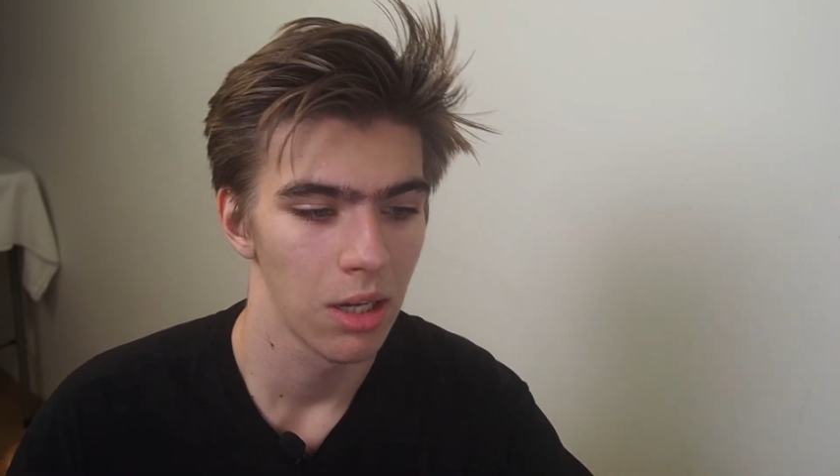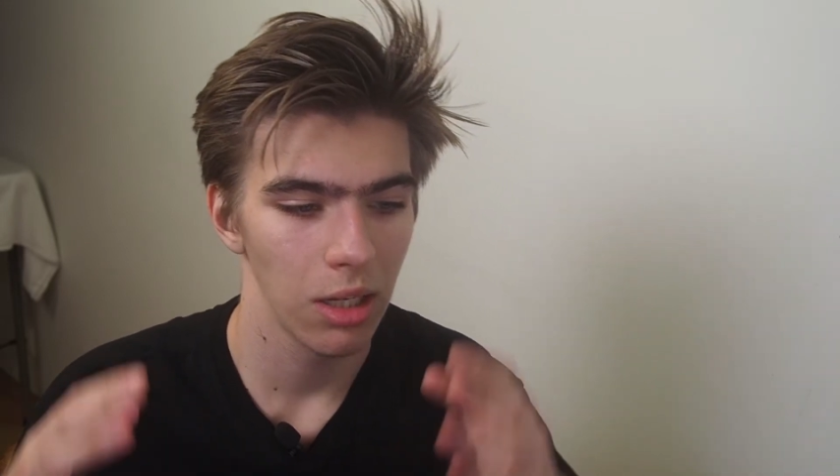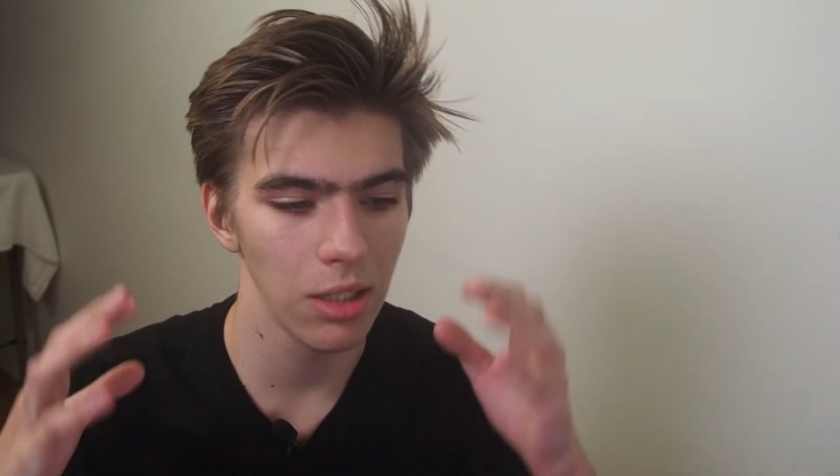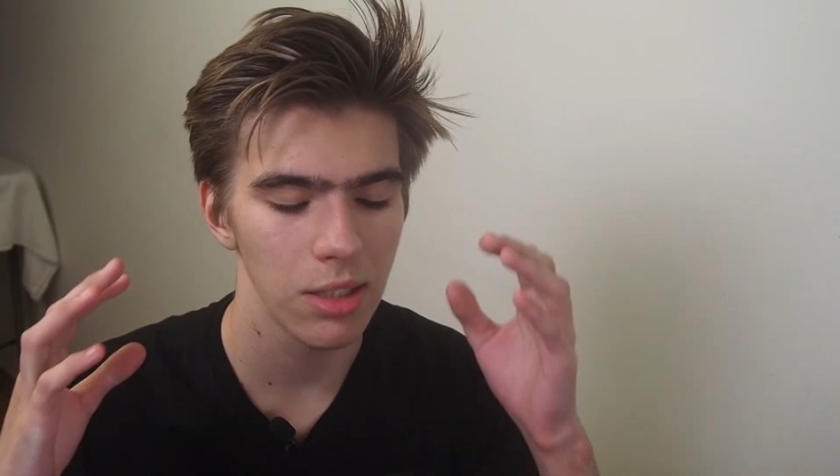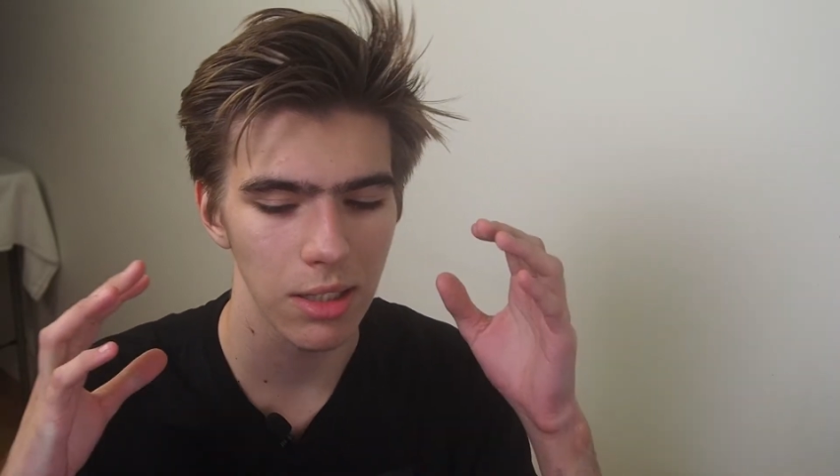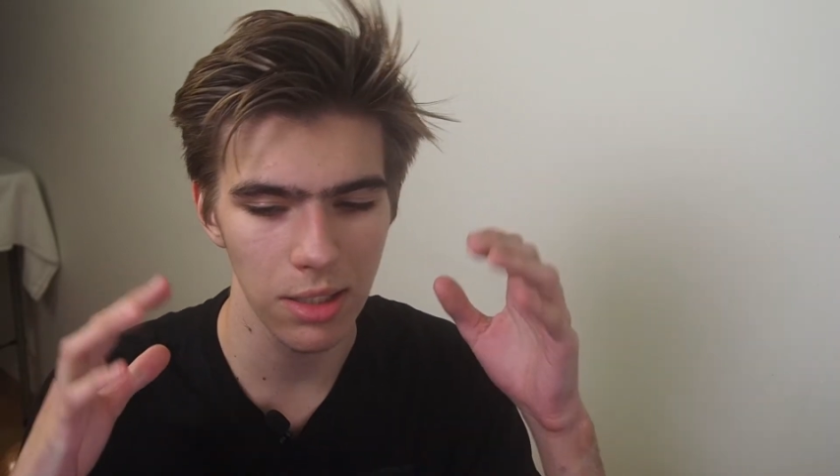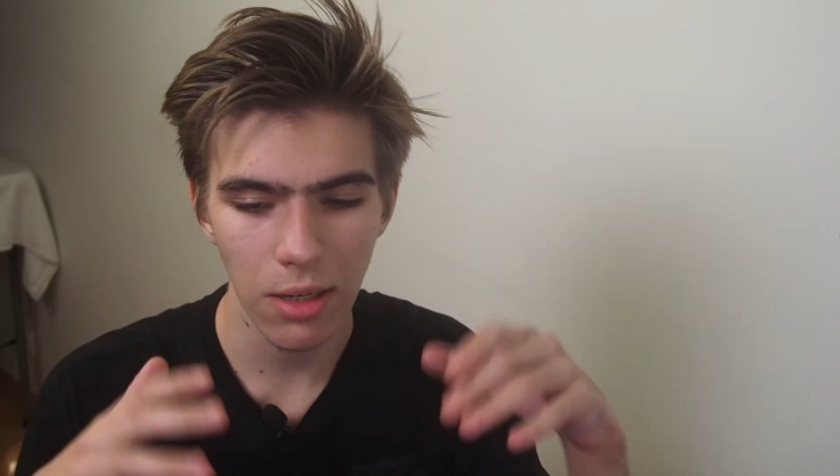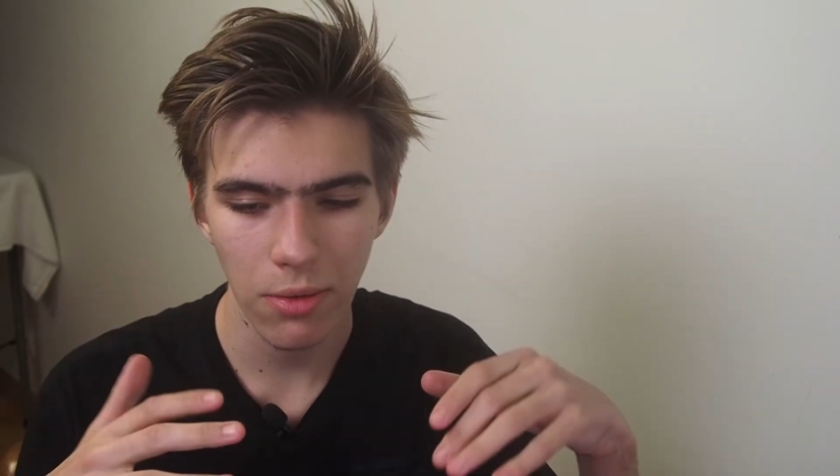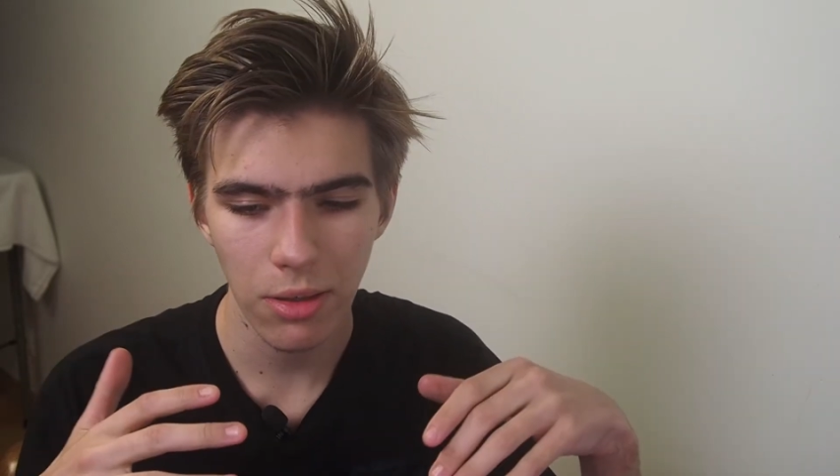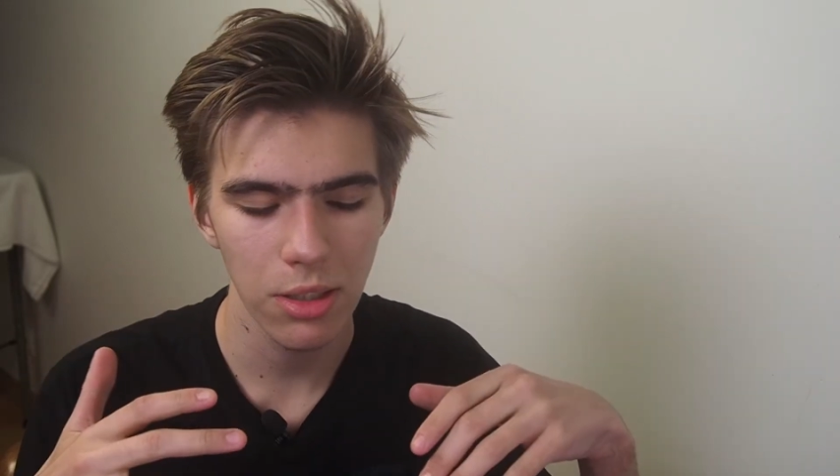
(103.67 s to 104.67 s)
It's a
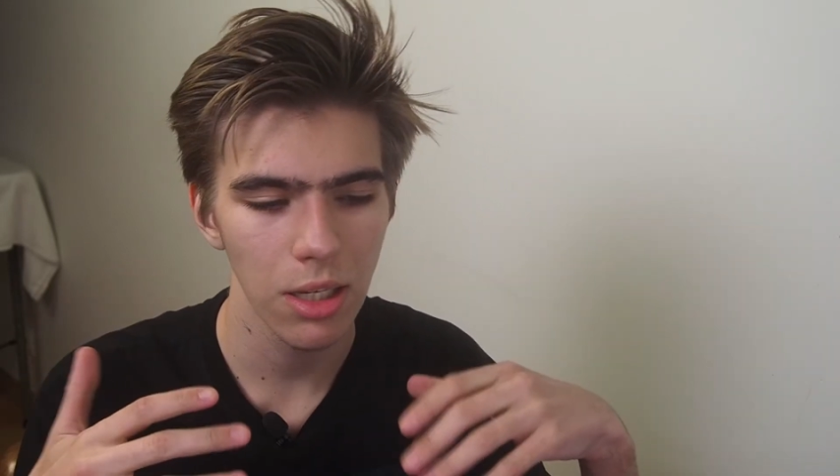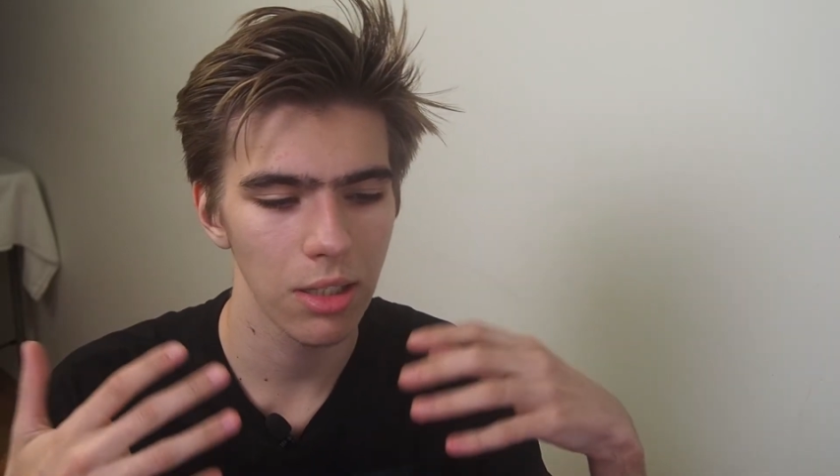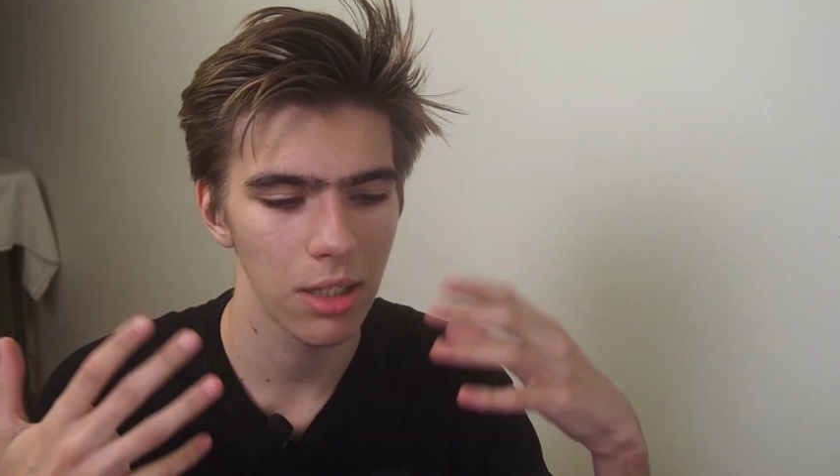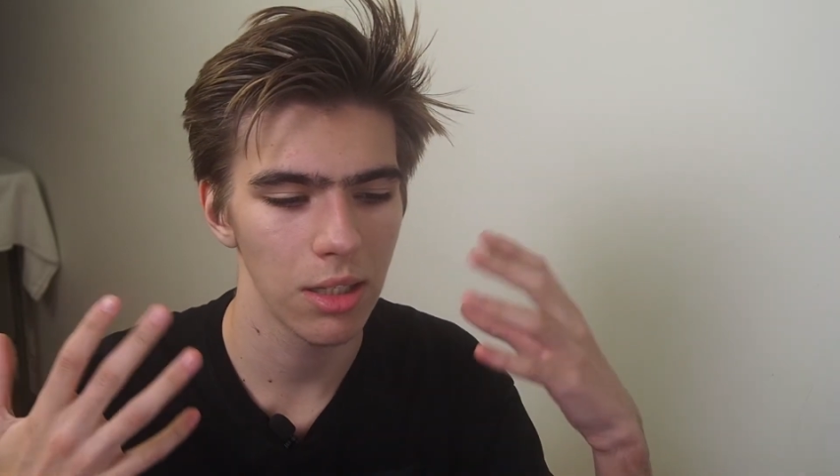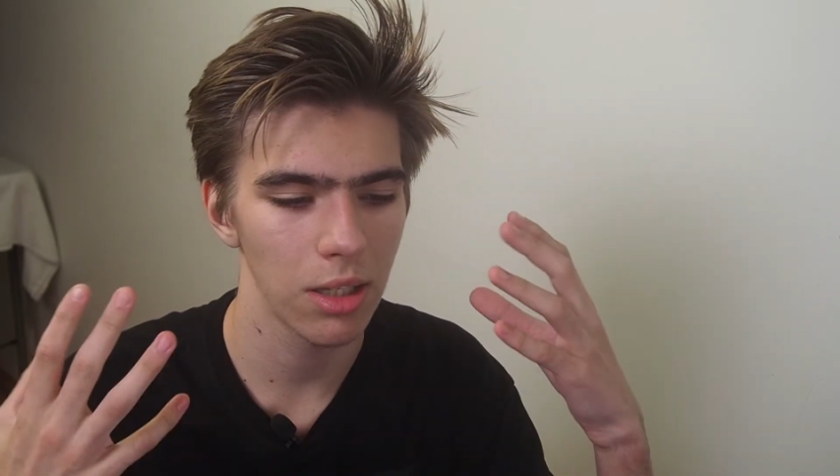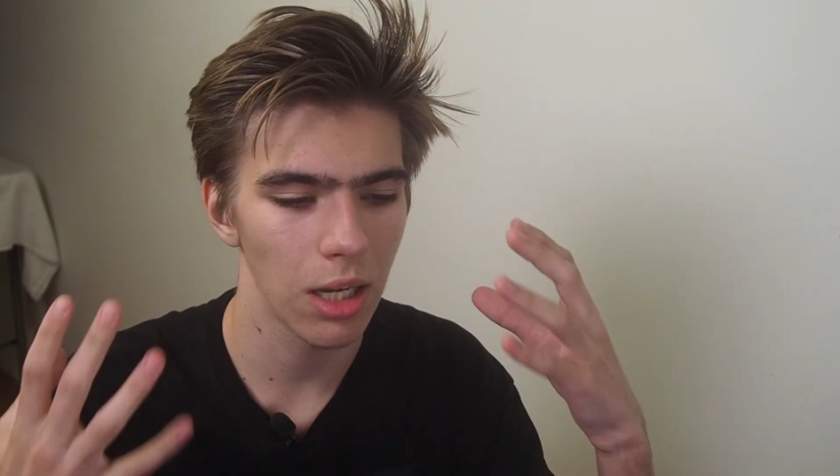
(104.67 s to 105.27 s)
service that